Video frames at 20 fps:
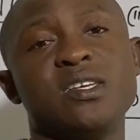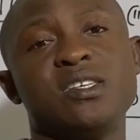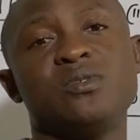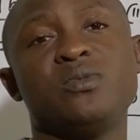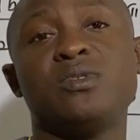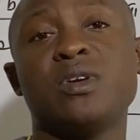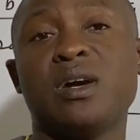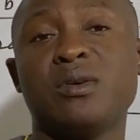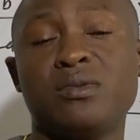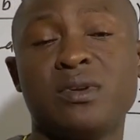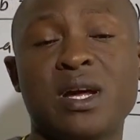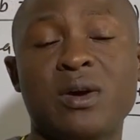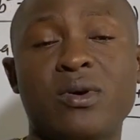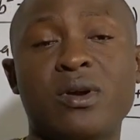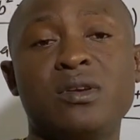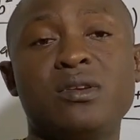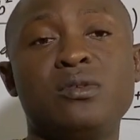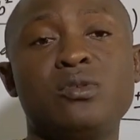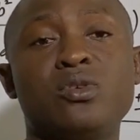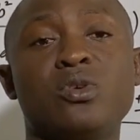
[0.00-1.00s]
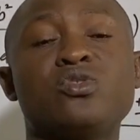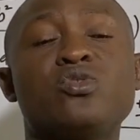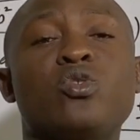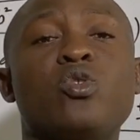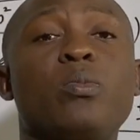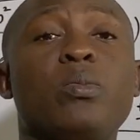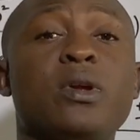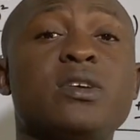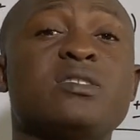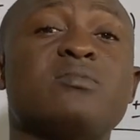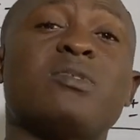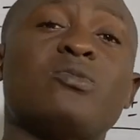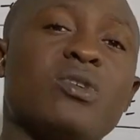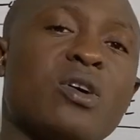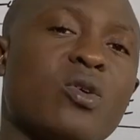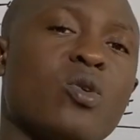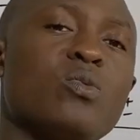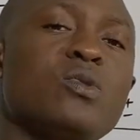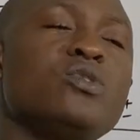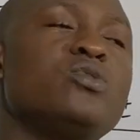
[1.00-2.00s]
That one will also complex, and we are
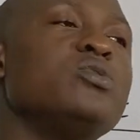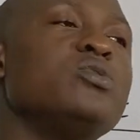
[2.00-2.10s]
coming to